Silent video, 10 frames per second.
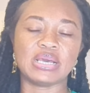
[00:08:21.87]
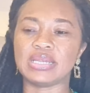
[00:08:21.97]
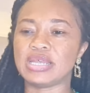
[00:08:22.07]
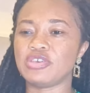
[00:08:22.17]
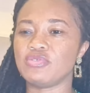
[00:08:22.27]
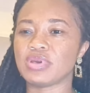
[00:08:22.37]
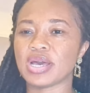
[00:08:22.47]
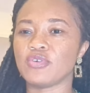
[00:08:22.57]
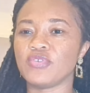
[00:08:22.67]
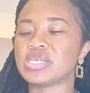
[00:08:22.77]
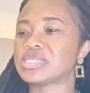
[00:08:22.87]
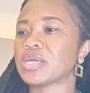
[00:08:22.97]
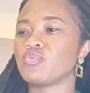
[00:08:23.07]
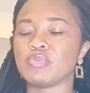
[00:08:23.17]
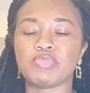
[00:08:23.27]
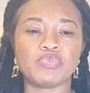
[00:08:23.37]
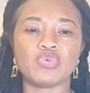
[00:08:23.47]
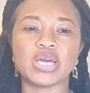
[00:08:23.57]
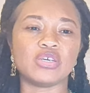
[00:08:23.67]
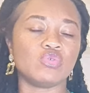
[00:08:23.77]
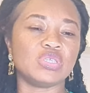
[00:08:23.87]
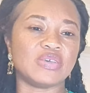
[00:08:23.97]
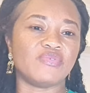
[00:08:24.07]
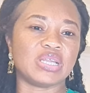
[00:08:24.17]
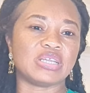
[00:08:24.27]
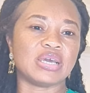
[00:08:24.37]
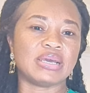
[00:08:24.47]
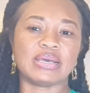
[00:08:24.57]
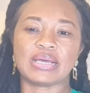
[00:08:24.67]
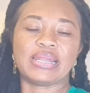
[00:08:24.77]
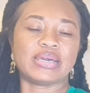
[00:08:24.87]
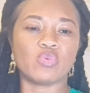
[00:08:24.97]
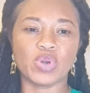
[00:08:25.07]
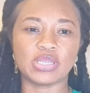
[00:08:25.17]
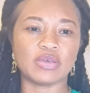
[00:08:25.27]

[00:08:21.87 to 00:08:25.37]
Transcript: and then you kind of get stuck with people that you don't even click with.